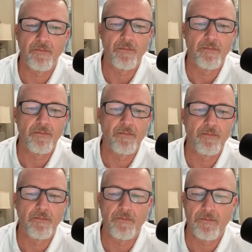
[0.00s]

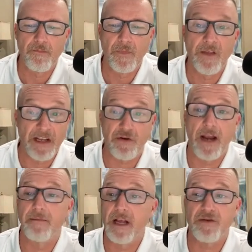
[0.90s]
correct? That's
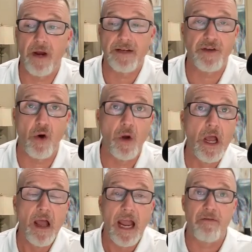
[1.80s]
right. That's right. So
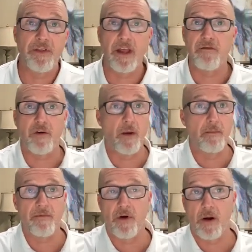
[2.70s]
everything
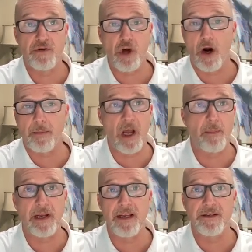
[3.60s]
from from startup
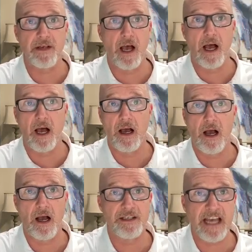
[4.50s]
companies, uh,
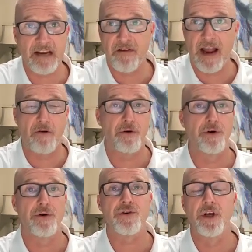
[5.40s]
uh, tech
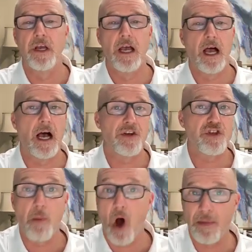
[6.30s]
founders, uh,
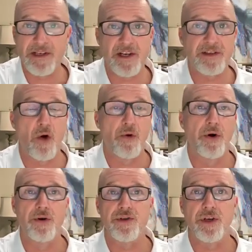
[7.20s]
small business
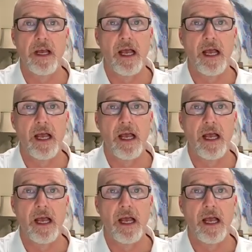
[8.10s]
owners,